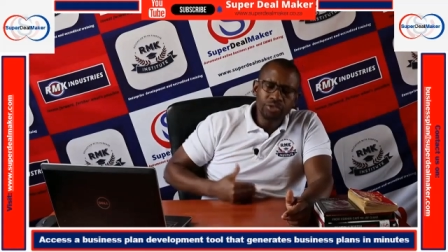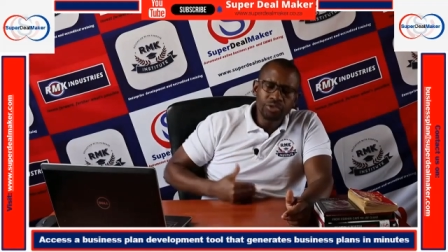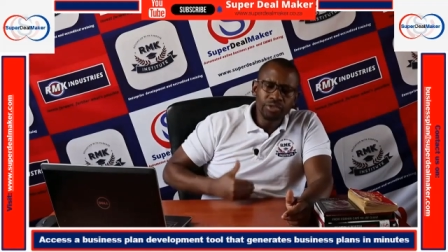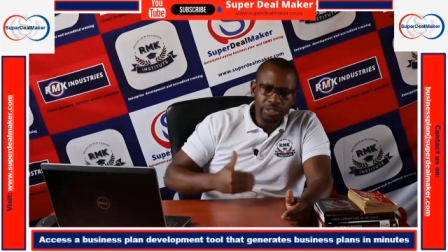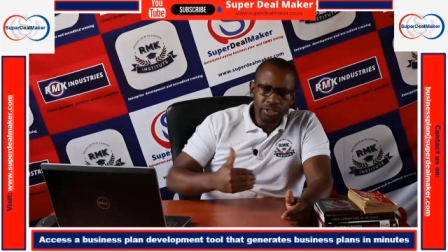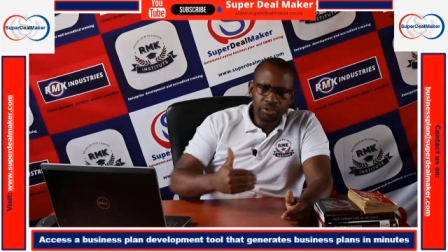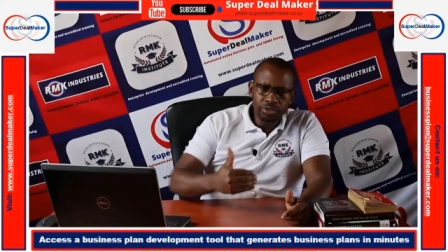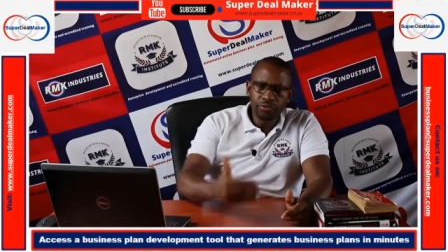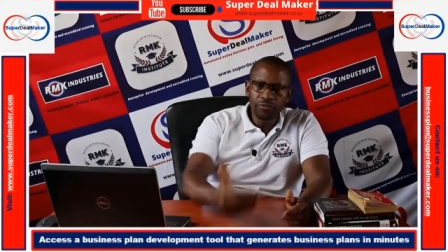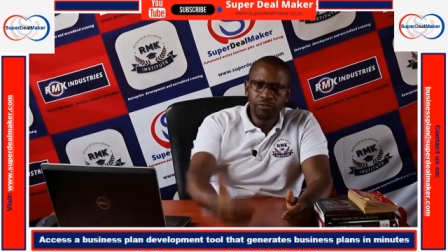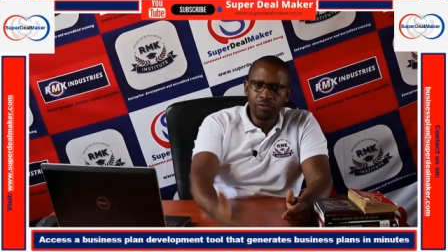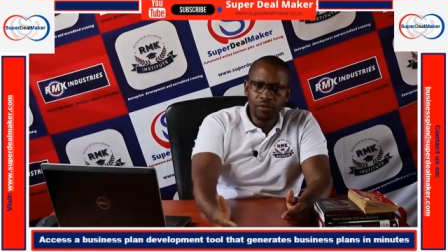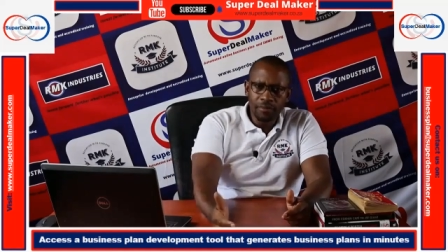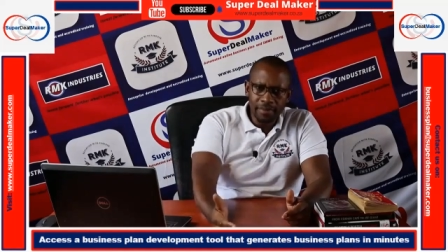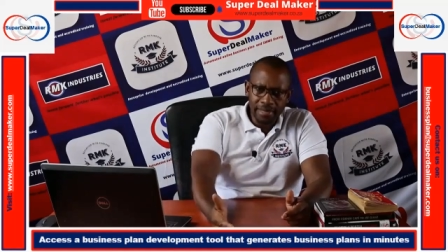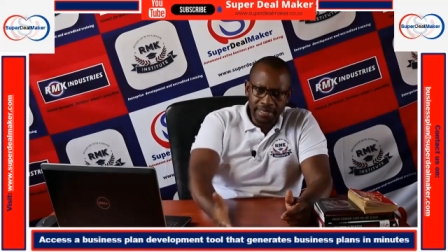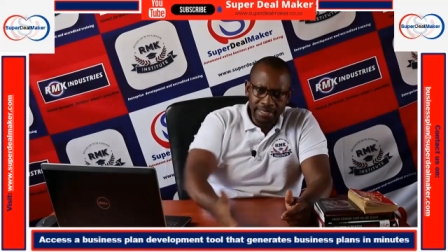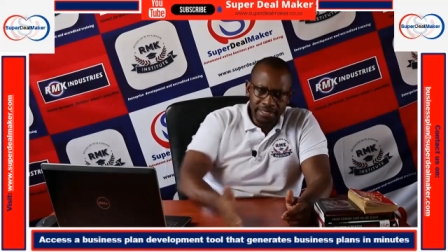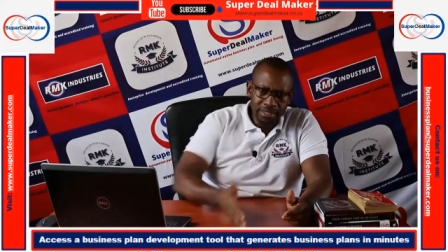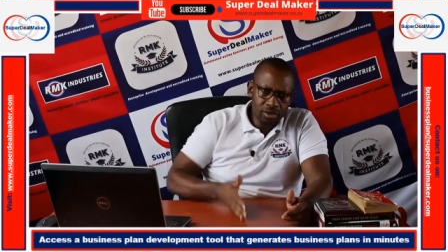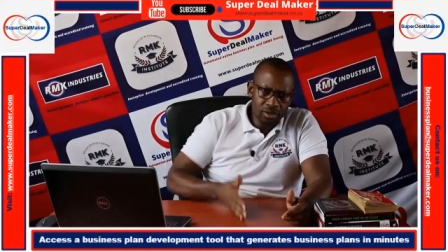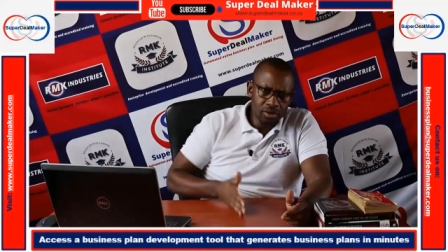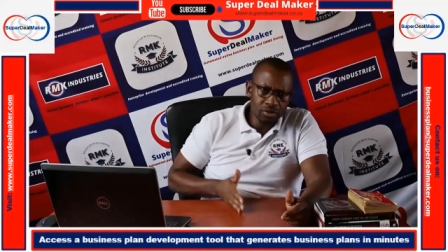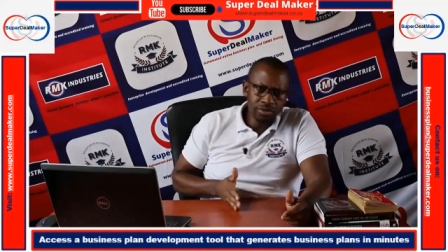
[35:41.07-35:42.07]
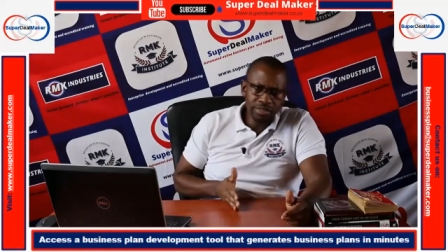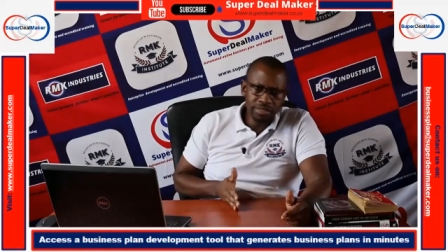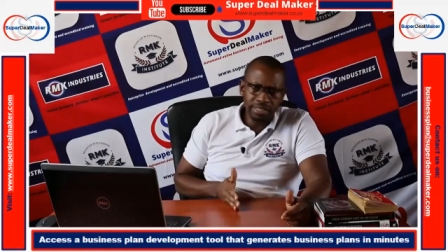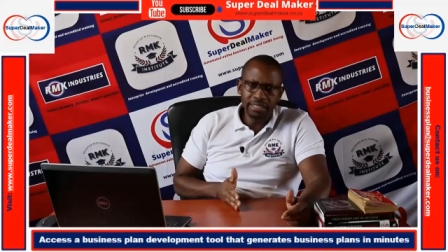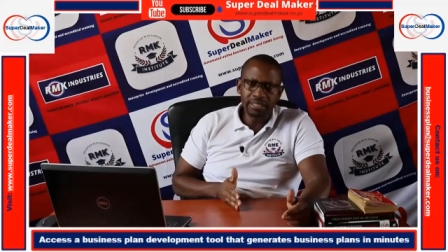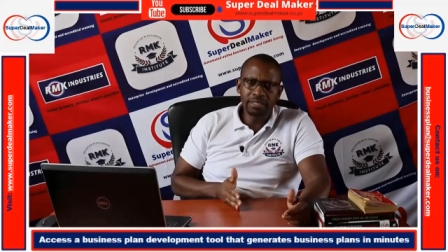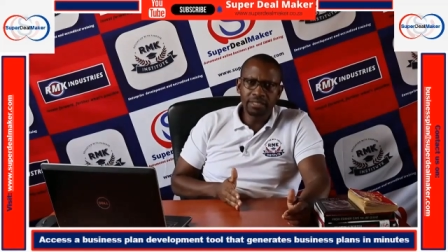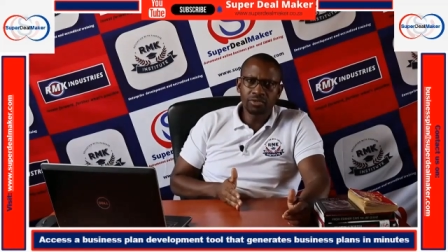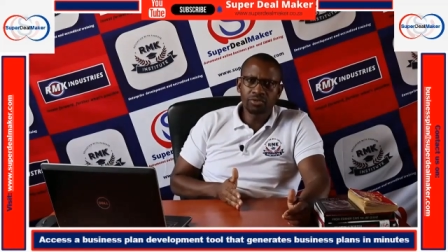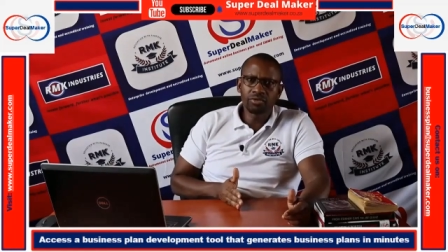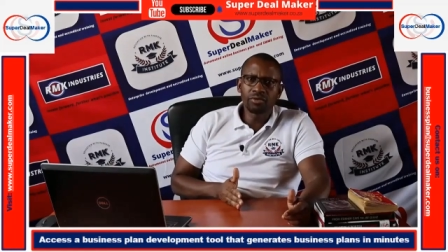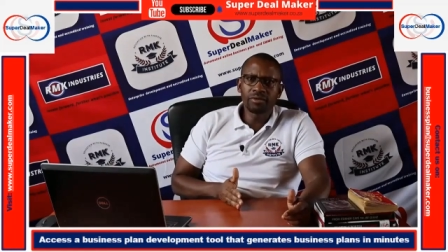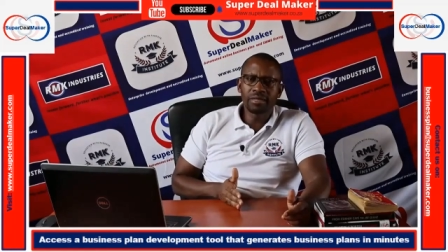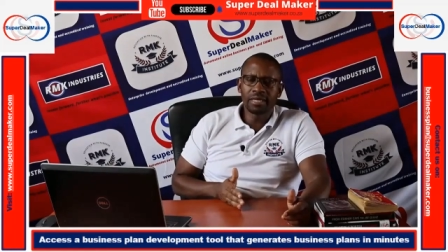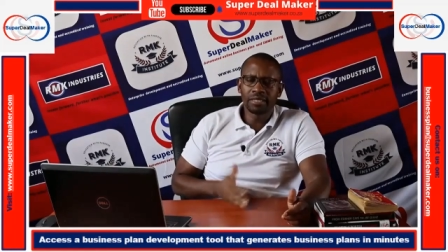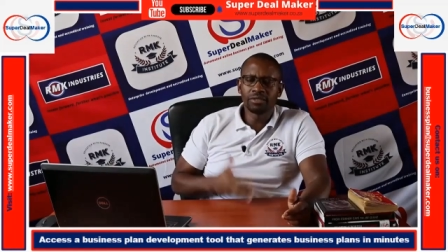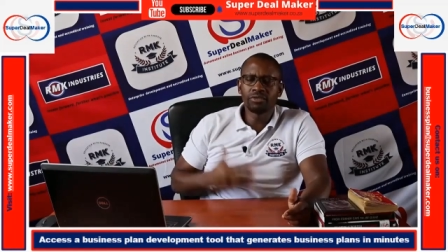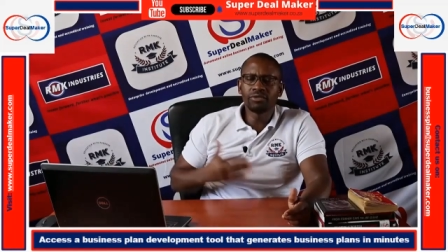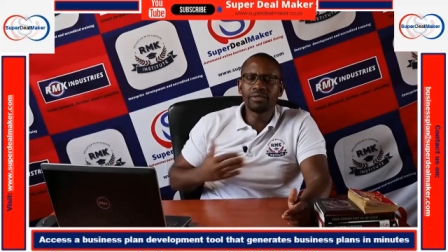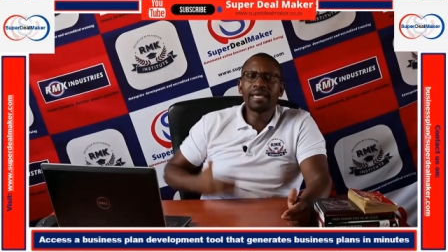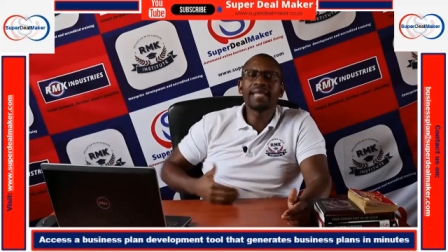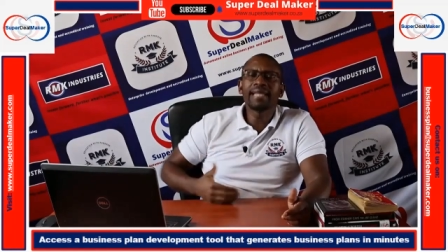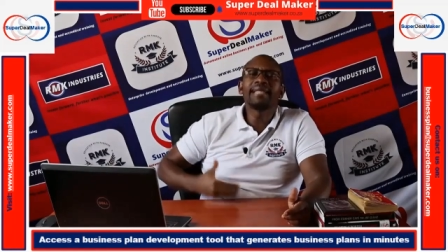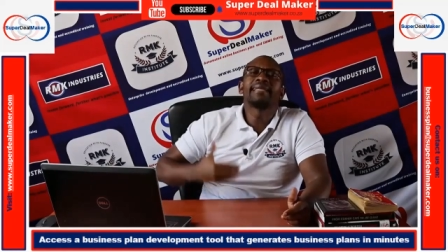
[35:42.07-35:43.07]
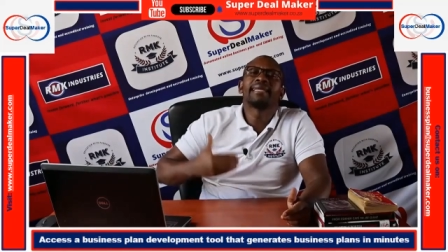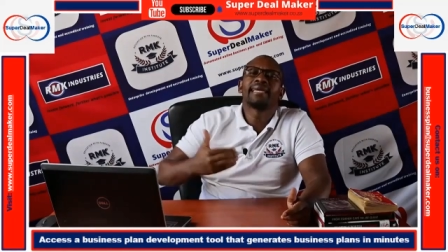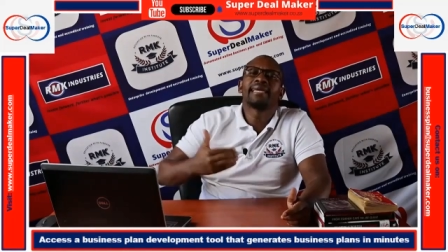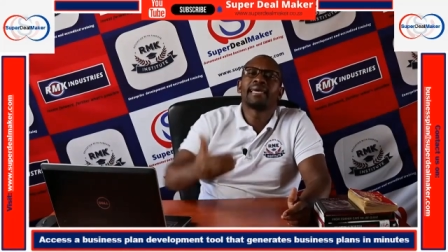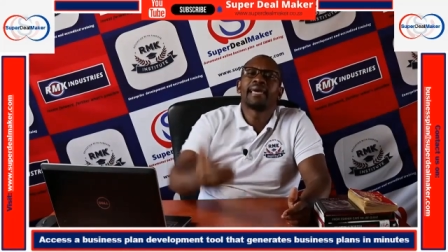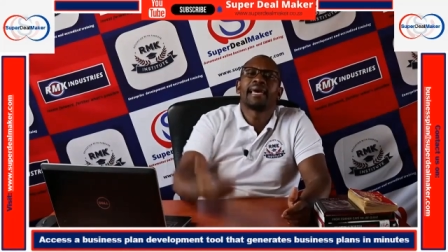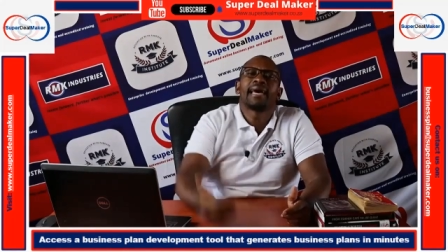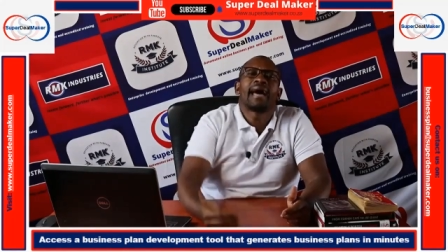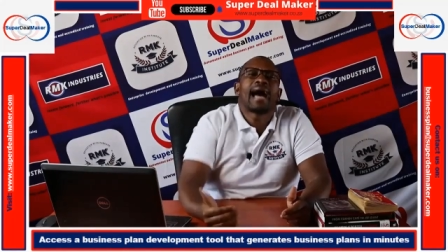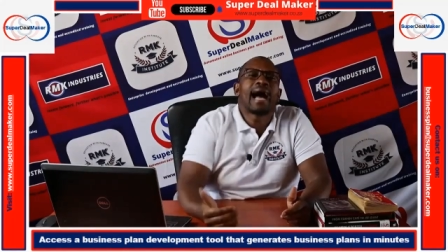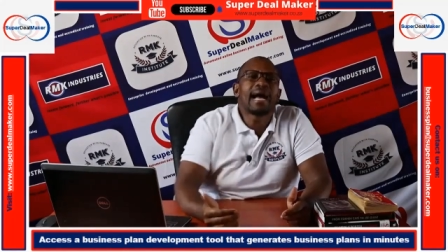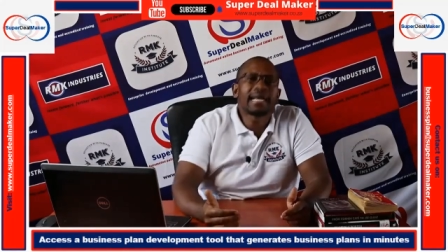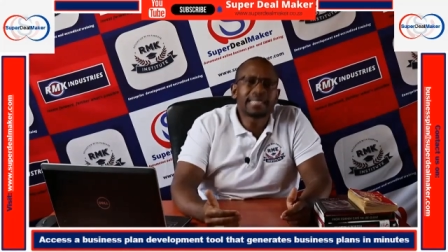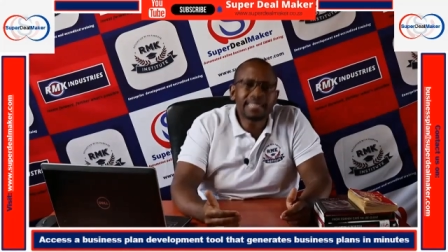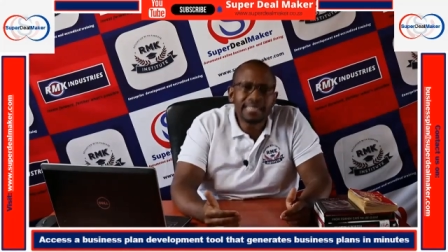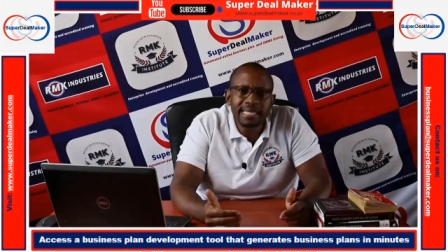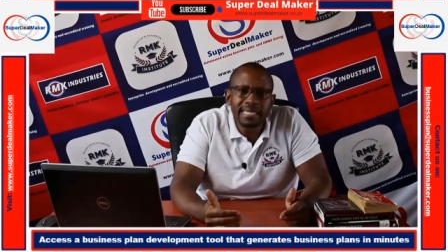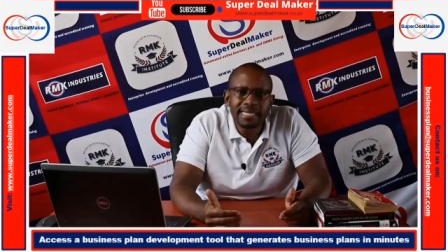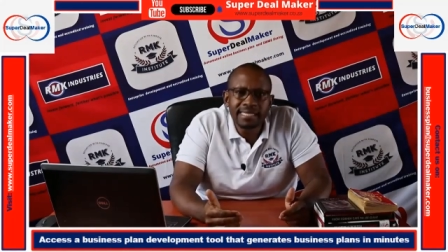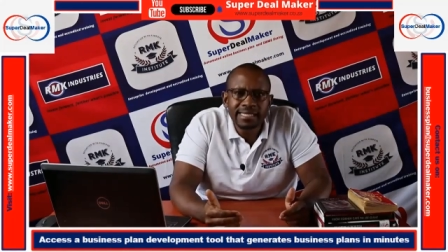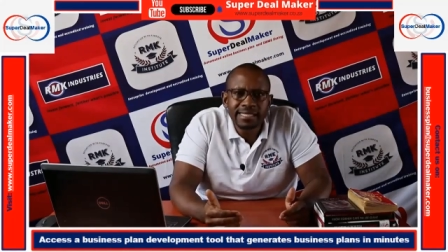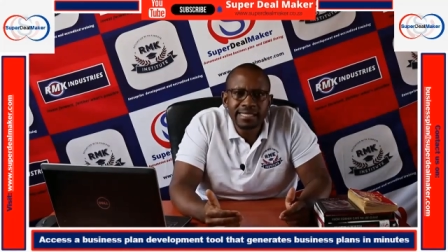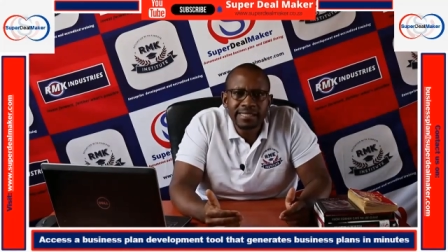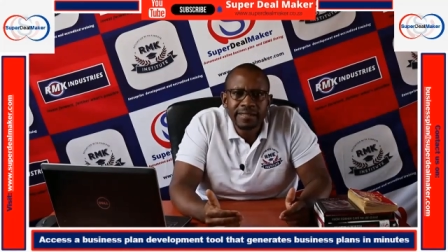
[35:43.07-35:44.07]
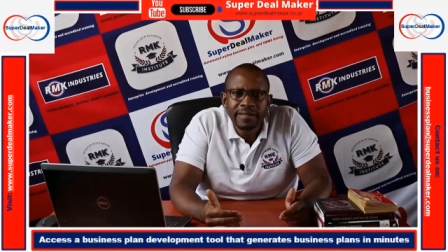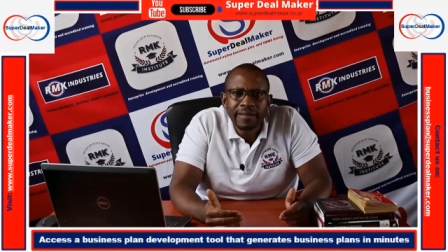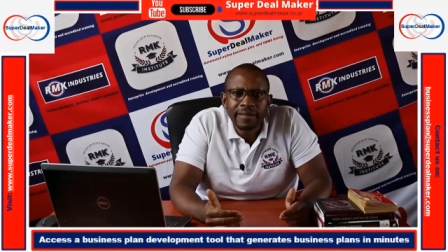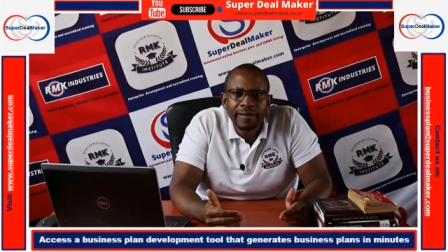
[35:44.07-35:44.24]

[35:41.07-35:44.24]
you need to formally close it so that you can access